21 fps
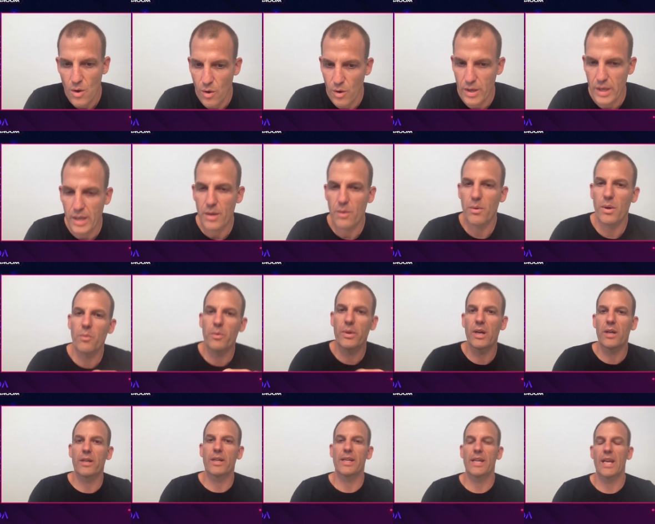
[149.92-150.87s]
Okay, what we
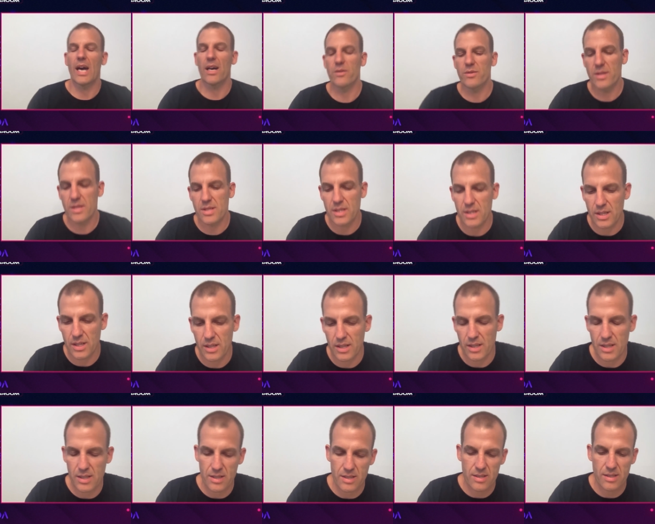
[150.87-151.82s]
are
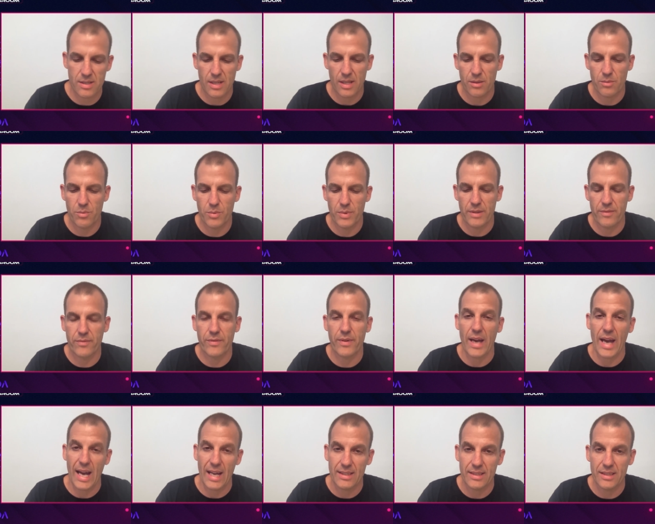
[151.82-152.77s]
announcing is that we've
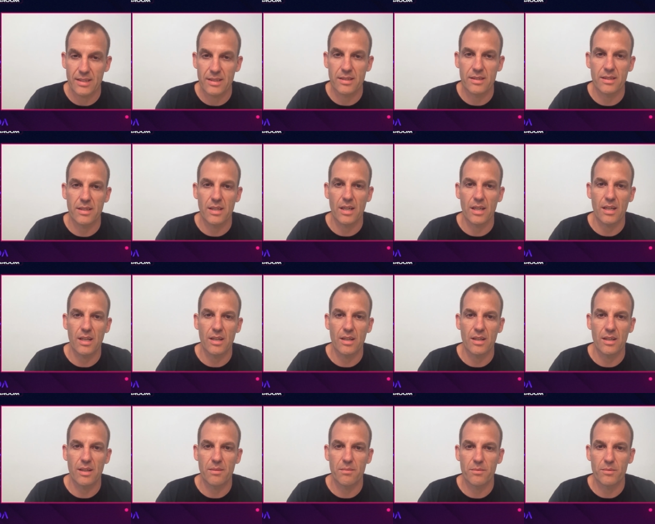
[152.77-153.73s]
added
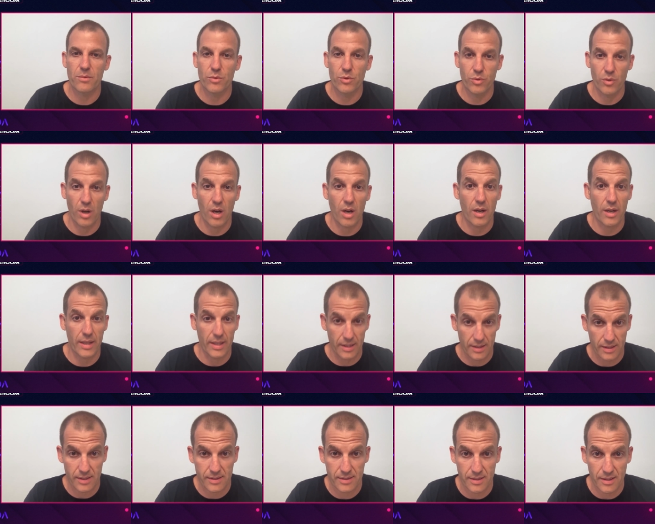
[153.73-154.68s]
um, to our
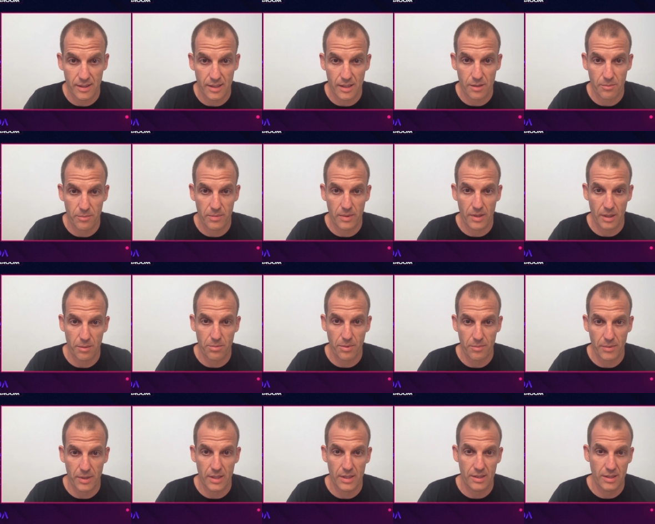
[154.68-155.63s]
indexing cap
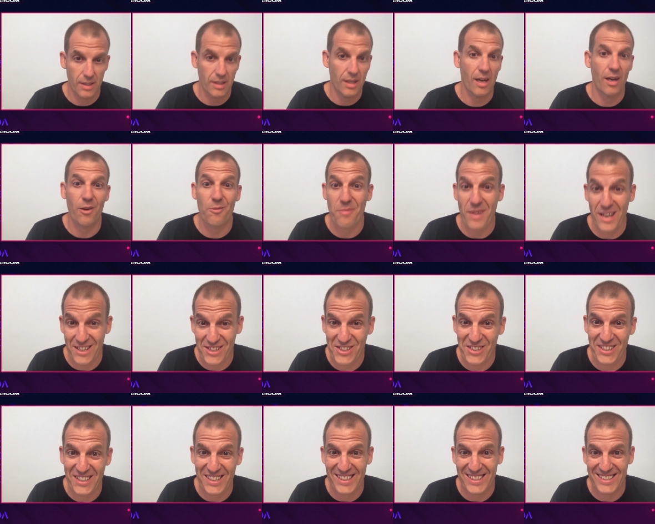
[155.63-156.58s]
capability. Our
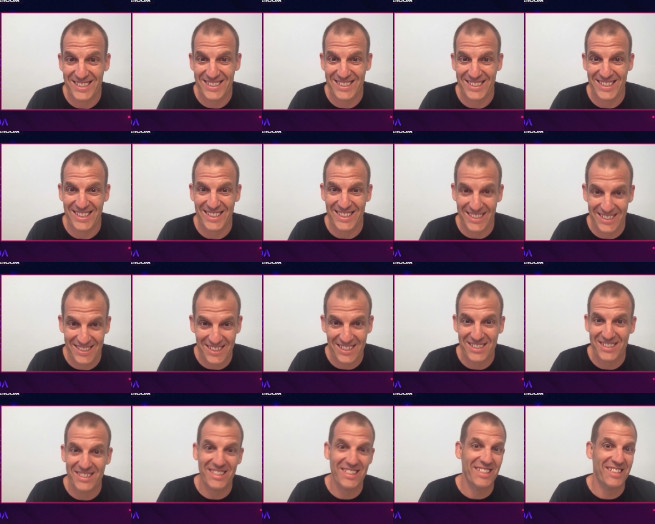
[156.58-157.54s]
magic is uh,
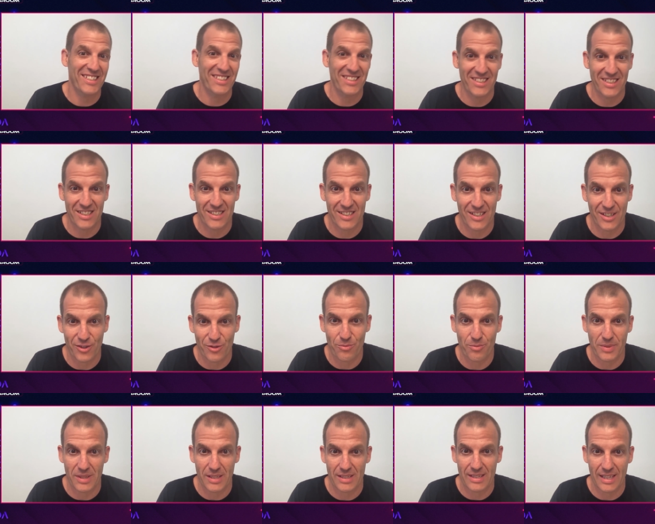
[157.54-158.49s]
indexing and indexing on
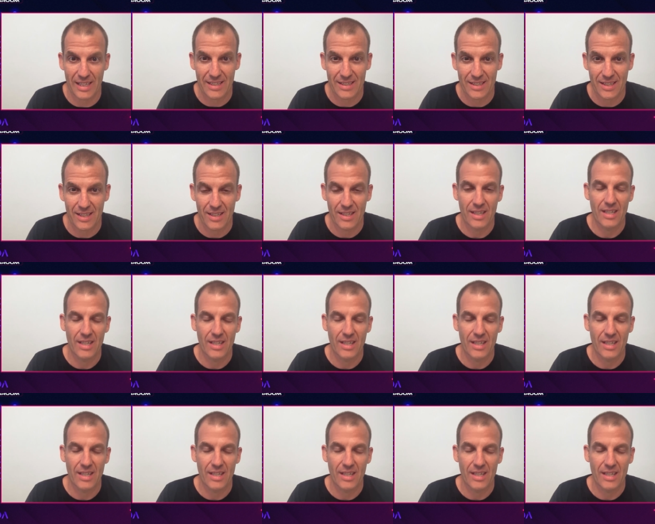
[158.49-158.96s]
big data.